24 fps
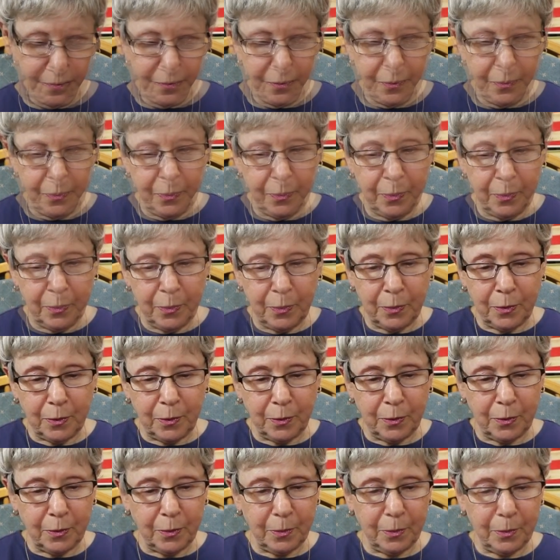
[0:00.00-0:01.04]

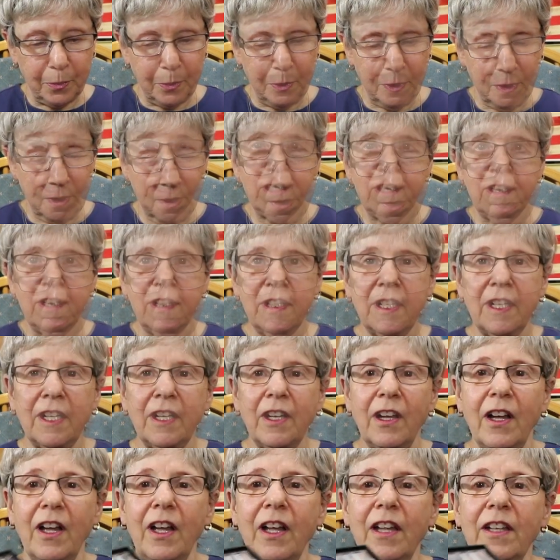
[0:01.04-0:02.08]
Ooh, look
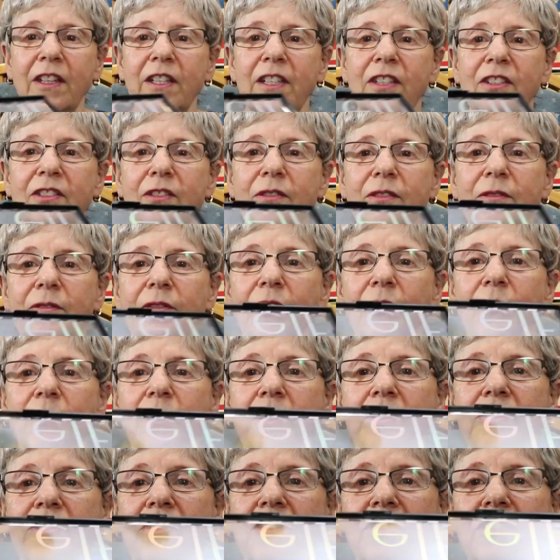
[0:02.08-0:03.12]
at all these
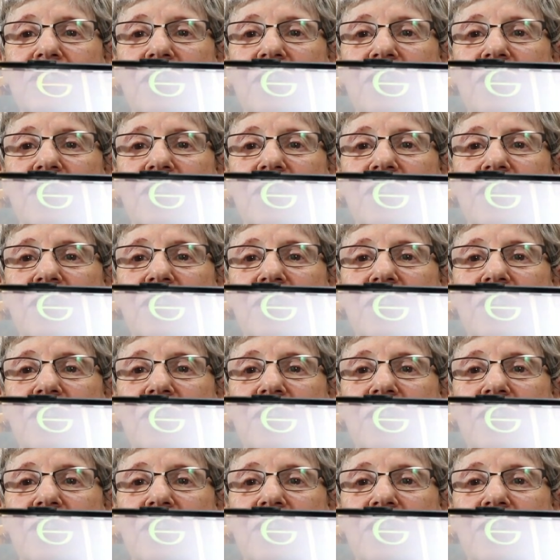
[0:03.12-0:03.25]
gorgeous